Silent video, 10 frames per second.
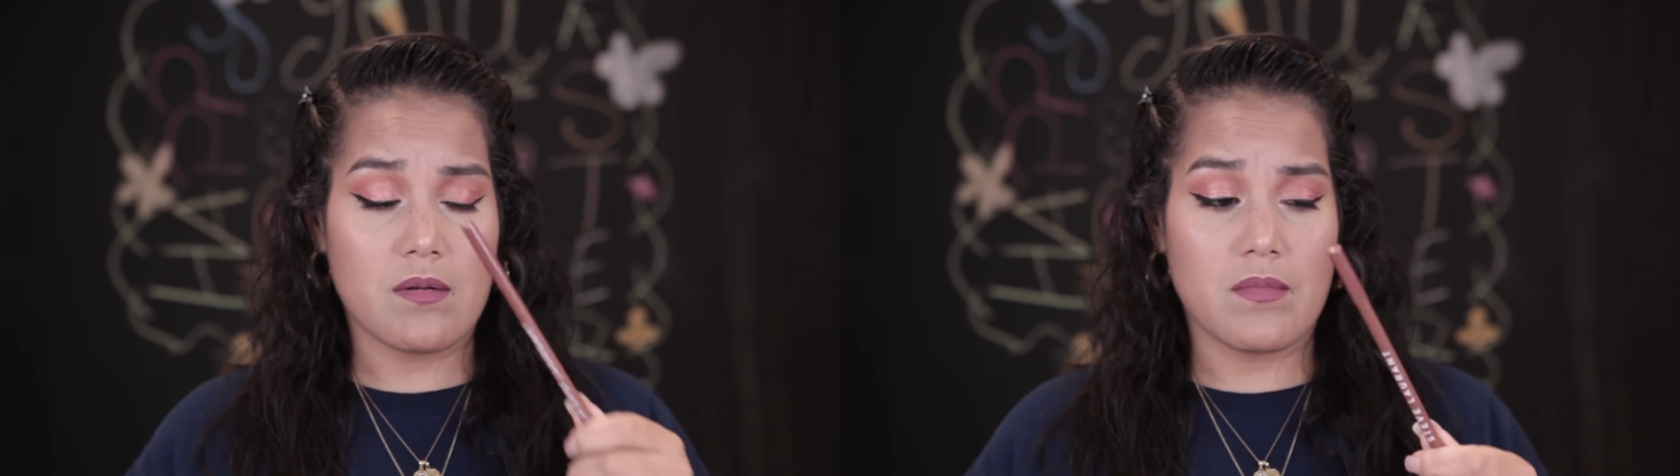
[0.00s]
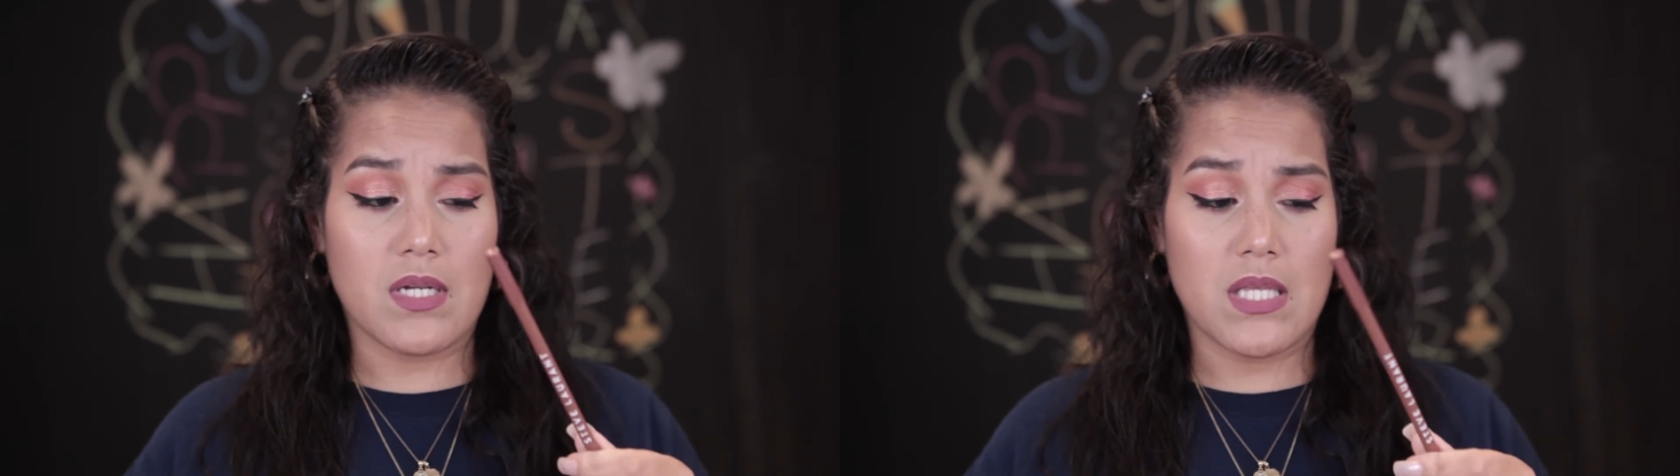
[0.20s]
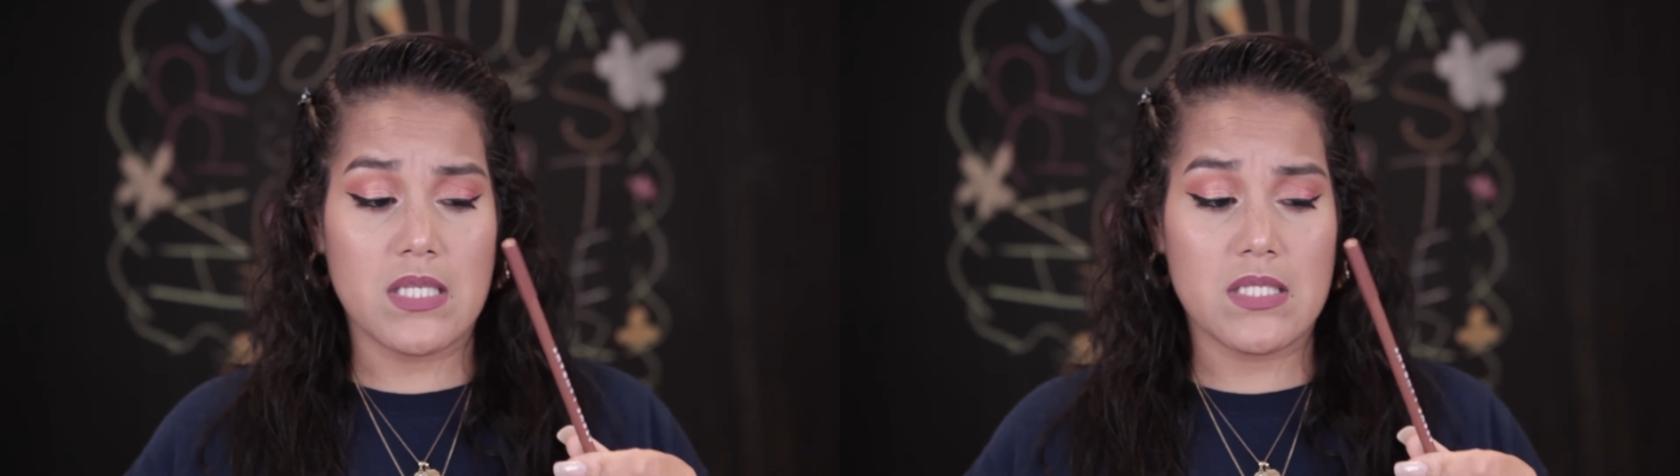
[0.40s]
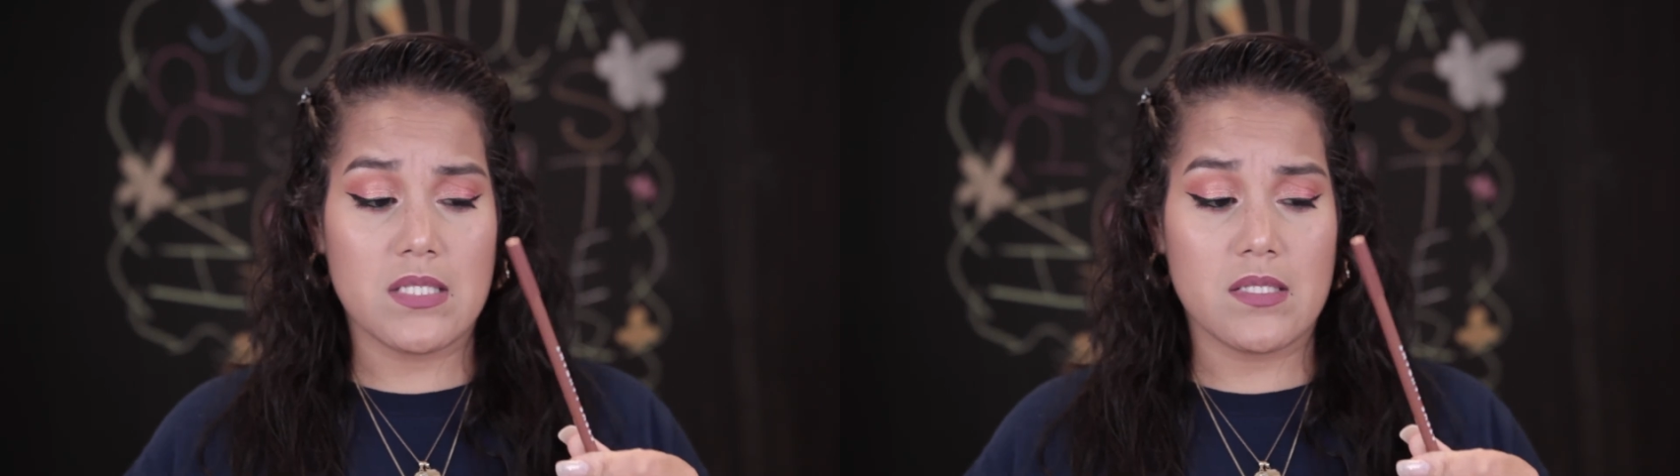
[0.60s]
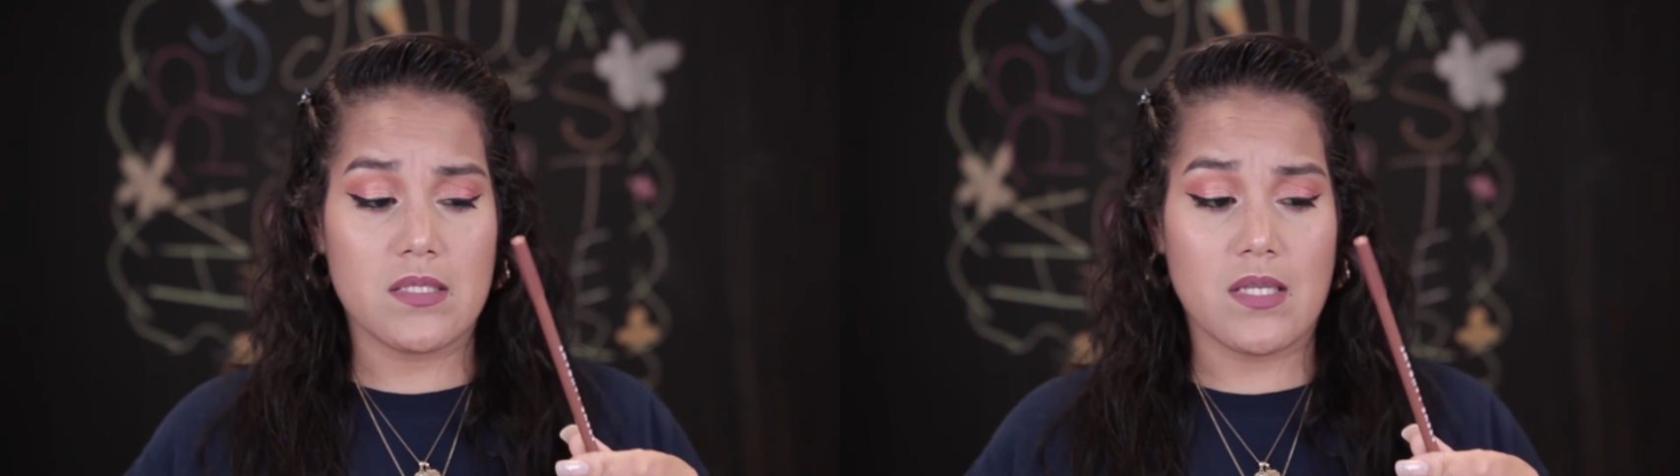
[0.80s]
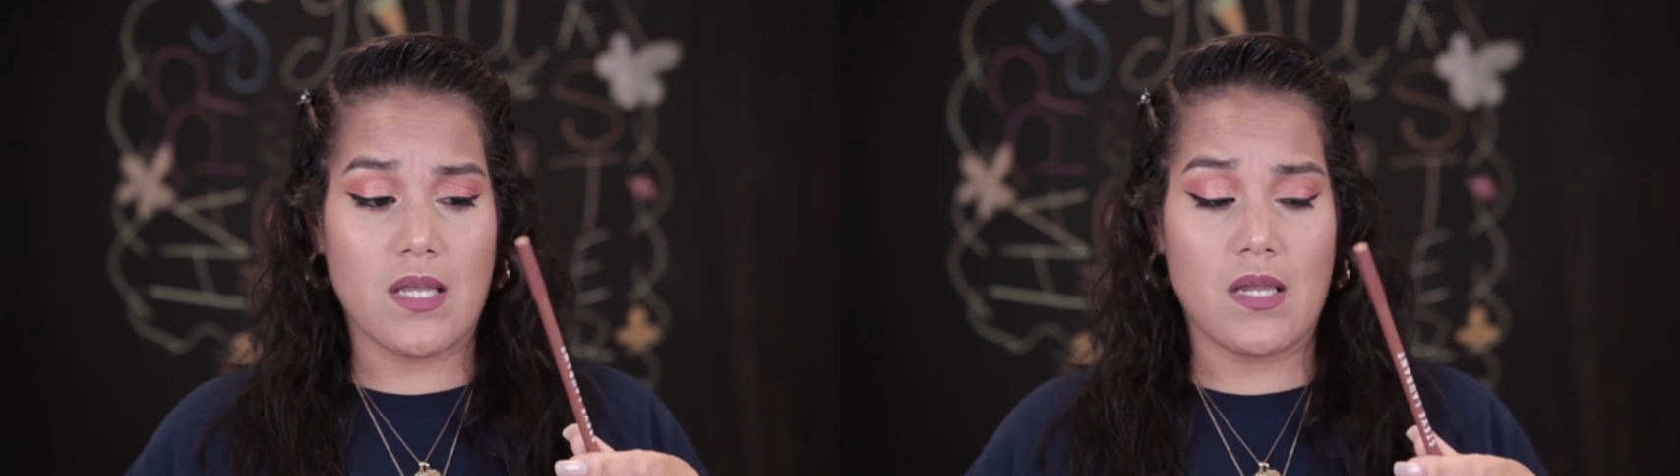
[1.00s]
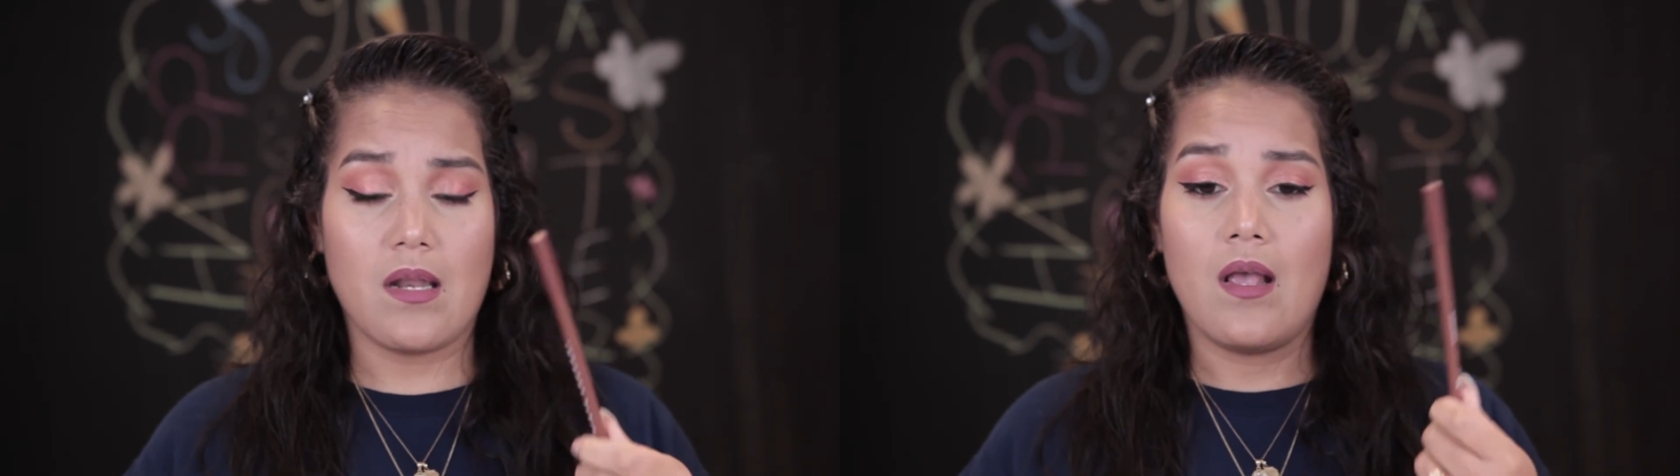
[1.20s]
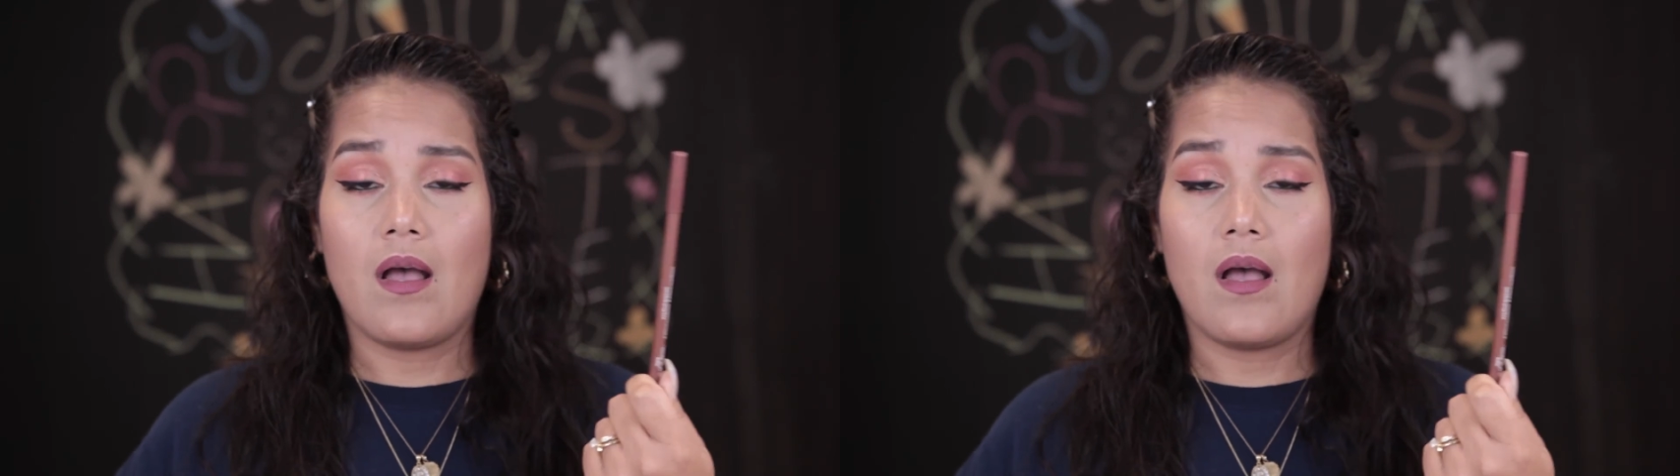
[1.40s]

of money. This is insane.